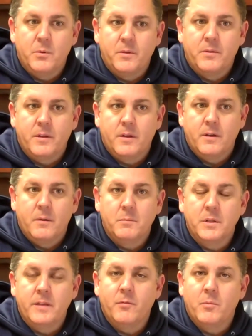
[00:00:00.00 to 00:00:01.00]
with uh,
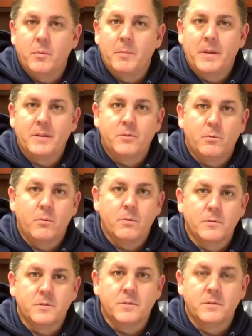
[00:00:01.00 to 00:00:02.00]
unbelievable
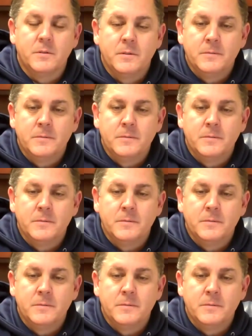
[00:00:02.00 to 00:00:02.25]
mentors and